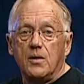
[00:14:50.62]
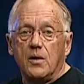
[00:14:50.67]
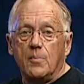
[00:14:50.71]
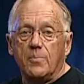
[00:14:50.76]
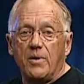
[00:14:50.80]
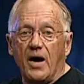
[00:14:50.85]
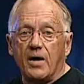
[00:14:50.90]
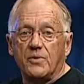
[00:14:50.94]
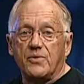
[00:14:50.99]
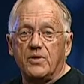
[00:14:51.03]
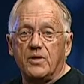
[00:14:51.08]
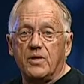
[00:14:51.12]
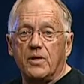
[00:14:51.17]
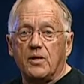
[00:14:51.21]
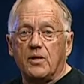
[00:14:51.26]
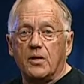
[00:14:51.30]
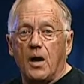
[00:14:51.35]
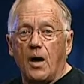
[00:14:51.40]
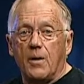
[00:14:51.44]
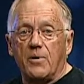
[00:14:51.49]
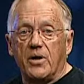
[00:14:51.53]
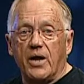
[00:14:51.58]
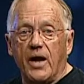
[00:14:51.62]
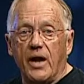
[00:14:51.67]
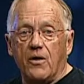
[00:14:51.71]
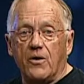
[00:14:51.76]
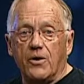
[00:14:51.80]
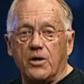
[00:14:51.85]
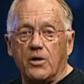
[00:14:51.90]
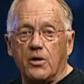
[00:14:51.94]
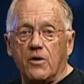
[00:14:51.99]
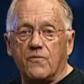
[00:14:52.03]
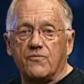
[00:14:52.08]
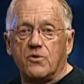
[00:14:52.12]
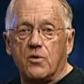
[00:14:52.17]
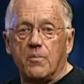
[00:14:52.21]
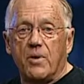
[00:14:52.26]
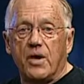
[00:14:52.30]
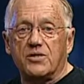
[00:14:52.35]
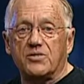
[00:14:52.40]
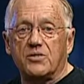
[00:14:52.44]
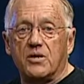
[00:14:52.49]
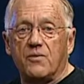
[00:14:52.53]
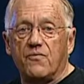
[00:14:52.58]
about the commonality of
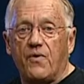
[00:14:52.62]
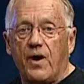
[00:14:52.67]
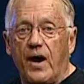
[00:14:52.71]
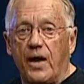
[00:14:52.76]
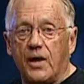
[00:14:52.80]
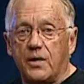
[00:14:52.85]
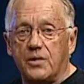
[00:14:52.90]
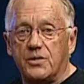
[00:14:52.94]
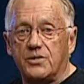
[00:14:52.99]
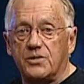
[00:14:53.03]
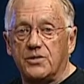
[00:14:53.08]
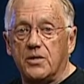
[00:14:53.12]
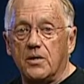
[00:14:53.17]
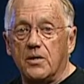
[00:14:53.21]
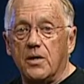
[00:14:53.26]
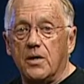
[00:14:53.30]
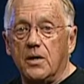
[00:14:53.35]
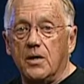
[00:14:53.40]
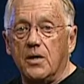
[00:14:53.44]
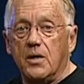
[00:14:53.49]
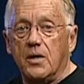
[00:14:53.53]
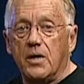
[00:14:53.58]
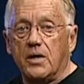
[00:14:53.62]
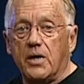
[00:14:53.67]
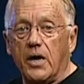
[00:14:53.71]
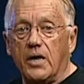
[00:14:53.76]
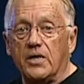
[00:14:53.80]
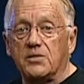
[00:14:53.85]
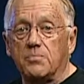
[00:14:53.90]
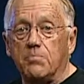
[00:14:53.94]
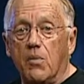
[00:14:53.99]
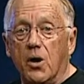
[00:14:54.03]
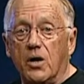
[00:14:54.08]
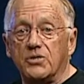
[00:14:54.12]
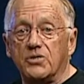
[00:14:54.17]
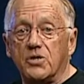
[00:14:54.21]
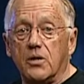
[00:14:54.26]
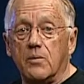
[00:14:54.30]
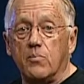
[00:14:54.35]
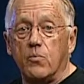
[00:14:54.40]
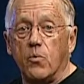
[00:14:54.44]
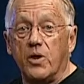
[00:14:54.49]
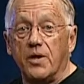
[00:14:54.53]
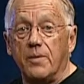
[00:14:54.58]
domestic violence against
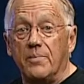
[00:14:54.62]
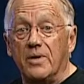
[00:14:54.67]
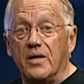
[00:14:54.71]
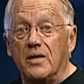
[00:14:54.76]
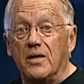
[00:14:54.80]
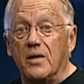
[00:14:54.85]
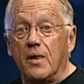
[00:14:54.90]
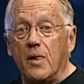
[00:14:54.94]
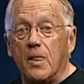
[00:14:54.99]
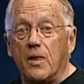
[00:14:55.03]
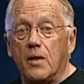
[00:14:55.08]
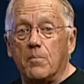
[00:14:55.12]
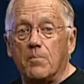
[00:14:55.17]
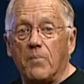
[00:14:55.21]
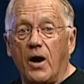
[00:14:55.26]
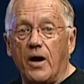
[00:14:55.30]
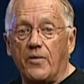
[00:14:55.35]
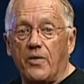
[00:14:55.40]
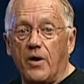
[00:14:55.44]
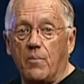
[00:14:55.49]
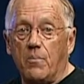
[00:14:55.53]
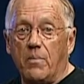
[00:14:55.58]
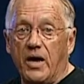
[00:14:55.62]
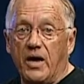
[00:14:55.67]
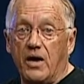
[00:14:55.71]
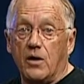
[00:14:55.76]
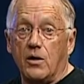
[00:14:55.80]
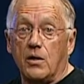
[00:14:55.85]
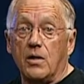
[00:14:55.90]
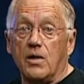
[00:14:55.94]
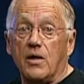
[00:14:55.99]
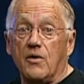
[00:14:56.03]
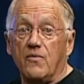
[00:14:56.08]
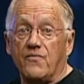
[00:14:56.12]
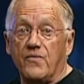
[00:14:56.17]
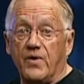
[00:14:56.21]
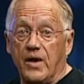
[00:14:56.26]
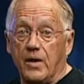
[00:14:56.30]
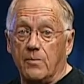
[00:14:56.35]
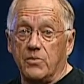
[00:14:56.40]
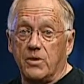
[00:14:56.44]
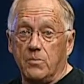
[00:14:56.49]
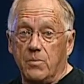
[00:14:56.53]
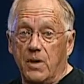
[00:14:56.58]
Muslim women by their male
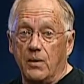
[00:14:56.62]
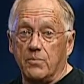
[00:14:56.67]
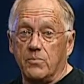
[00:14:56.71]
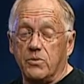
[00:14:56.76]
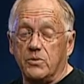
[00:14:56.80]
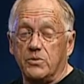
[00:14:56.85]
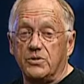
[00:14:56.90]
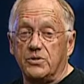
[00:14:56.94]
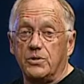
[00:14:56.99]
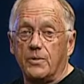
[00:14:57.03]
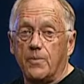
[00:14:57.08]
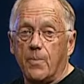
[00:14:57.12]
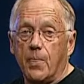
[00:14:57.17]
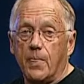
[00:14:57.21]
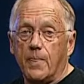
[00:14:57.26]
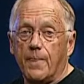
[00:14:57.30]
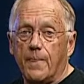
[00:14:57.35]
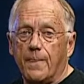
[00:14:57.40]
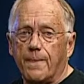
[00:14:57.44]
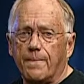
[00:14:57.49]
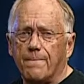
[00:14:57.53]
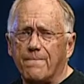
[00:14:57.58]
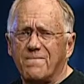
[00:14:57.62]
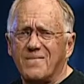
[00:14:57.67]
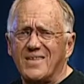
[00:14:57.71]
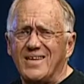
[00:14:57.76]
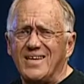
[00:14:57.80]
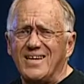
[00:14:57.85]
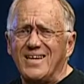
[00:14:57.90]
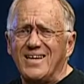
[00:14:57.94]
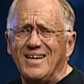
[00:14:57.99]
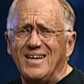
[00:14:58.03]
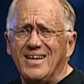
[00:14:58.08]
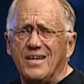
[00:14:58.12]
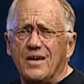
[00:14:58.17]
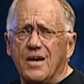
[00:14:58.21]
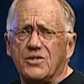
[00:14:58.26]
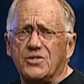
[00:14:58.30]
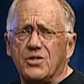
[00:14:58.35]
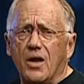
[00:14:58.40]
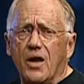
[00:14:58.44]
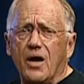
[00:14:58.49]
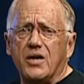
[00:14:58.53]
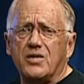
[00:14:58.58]
family members.
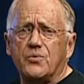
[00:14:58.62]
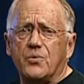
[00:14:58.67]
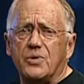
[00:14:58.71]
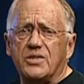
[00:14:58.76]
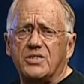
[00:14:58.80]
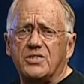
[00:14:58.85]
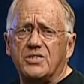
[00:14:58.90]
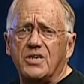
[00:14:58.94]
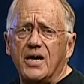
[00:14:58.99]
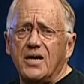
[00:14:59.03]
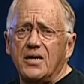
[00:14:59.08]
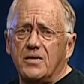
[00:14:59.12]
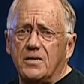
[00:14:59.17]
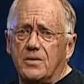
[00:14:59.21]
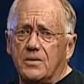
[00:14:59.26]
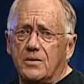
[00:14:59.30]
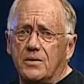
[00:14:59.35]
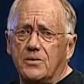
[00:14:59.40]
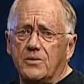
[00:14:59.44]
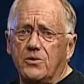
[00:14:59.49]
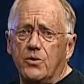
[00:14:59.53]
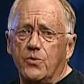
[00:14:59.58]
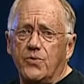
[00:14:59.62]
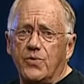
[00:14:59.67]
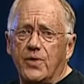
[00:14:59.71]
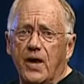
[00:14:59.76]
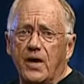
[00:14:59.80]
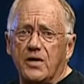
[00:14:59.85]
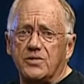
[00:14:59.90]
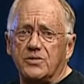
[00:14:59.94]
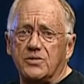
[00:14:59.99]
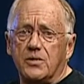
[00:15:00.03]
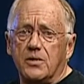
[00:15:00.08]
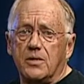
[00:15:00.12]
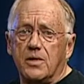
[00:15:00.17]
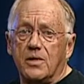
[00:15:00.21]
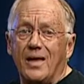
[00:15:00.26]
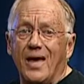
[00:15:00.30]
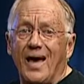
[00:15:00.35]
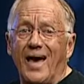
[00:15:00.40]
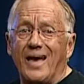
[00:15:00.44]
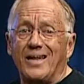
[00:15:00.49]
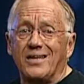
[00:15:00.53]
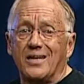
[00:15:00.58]
On July 22,
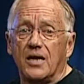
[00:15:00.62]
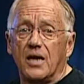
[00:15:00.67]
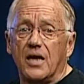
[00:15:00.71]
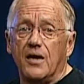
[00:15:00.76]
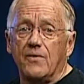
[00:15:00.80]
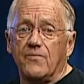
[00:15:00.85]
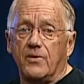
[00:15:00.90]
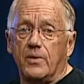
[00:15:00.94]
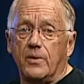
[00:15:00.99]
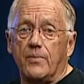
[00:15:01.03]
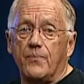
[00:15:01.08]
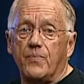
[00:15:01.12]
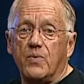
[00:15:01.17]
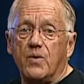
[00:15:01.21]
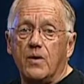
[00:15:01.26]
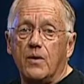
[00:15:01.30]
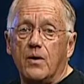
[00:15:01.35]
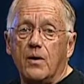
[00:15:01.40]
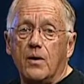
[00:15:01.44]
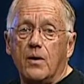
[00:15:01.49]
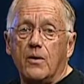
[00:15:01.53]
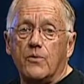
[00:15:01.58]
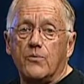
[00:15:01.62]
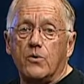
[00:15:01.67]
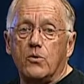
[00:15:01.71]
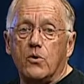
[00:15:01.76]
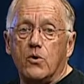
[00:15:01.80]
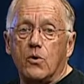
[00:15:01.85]
2011, the